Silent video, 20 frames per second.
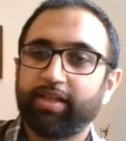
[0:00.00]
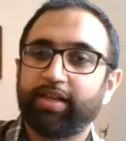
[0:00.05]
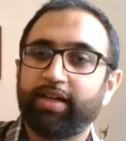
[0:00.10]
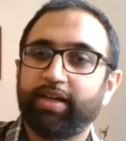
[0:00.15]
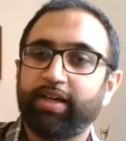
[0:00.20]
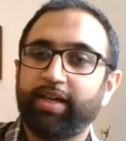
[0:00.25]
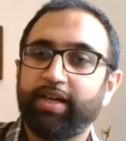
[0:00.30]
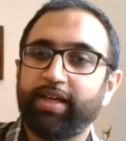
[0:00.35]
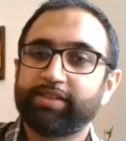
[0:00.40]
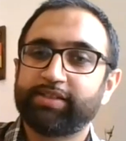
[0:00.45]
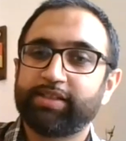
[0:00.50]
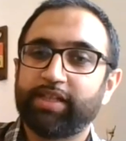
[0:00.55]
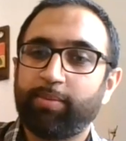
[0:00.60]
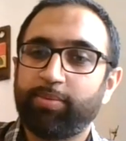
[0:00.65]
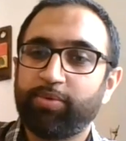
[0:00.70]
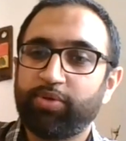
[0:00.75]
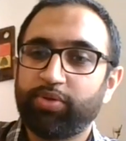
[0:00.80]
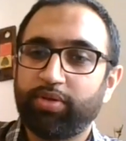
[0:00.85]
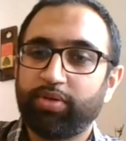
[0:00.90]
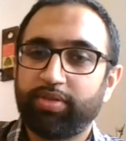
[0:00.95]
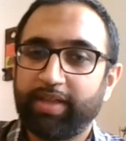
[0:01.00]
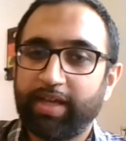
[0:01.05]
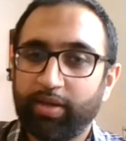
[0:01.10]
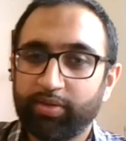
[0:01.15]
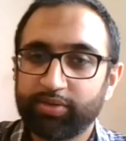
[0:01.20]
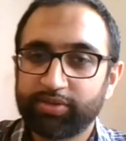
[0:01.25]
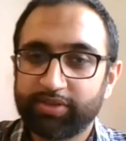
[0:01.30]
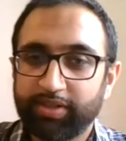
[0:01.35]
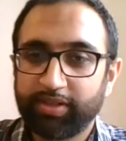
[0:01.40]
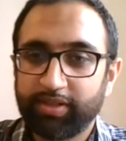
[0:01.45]
It's up to
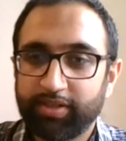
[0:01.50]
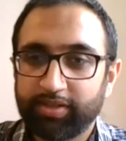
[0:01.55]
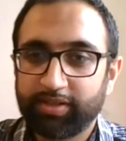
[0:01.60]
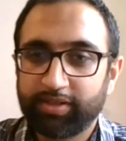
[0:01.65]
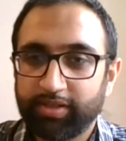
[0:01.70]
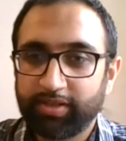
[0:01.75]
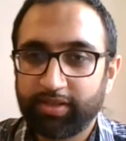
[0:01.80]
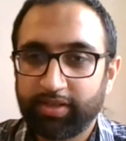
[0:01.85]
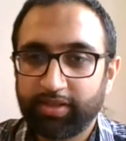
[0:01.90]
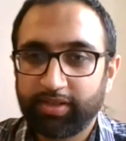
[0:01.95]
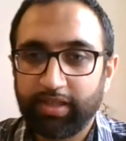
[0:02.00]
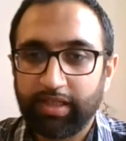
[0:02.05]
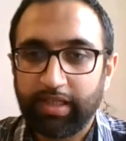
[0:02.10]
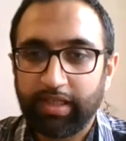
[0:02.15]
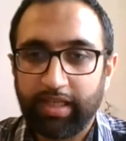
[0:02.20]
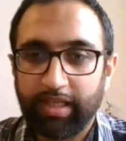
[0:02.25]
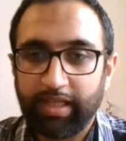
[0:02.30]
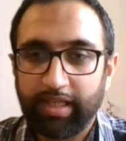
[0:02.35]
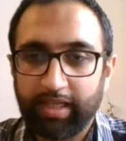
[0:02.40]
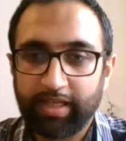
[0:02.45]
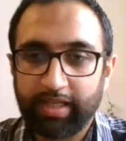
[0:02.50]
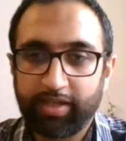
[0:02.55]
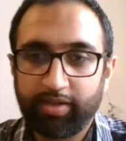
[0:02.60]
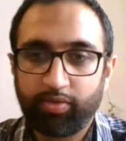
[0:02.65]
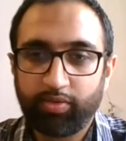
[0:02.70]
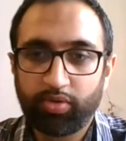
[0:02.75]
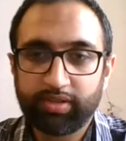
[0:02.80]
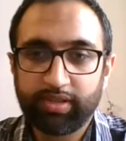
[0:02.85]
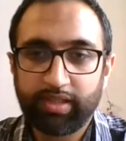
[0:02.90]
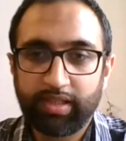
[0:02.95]
1,000
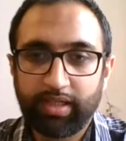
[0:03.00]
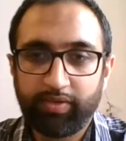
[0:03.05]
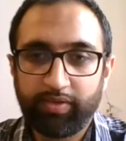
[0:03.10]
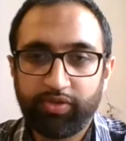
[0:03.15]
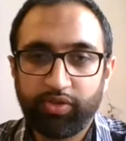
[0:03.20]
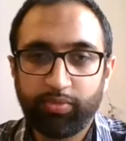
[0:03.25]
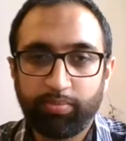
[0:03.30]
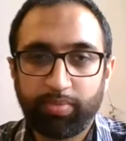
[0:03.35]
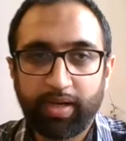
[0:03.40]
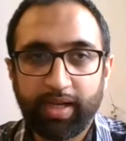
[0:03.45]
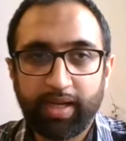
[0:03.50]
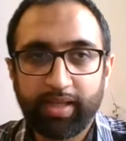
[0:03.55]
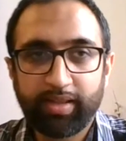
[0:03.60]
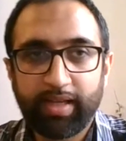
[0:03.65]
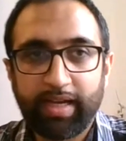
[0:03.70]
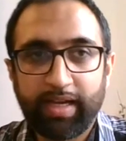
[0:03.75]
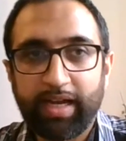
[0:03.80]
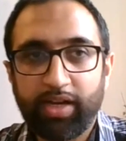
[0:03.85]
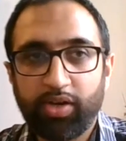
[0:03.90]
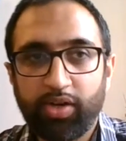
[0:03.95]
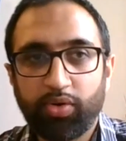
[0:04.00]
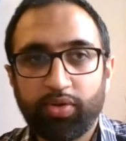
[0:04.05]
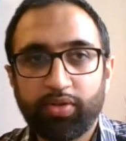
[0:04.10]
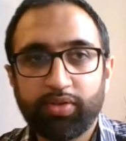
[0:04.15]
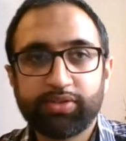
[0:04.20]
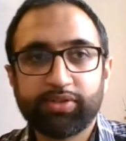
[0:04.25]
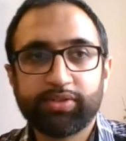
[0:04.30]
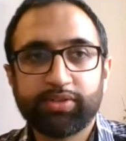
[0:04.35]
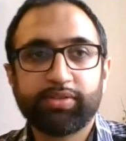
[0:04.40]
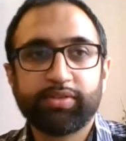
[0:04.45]
on the if you buy the
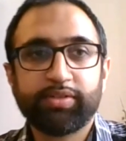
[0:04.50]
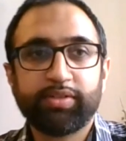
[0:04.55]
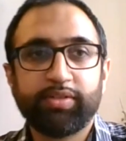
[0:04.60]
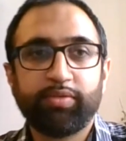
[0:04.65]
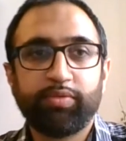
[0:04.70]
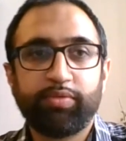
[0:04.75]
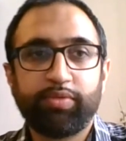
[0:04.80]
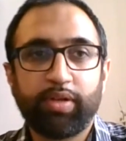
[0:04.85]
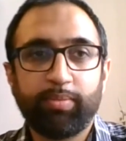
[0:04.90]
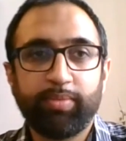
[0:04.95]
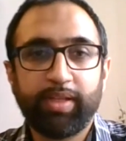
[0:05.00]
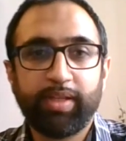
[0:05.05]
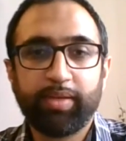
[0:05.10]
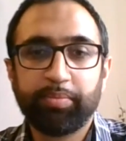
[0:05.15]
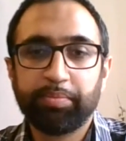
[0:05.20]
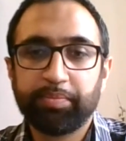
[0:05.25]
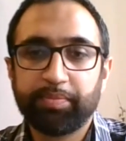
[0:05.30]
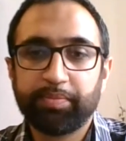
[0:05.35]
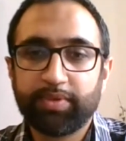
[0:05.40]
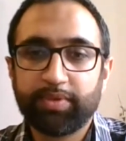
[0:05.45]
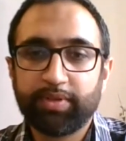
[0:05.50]
add-ons from them,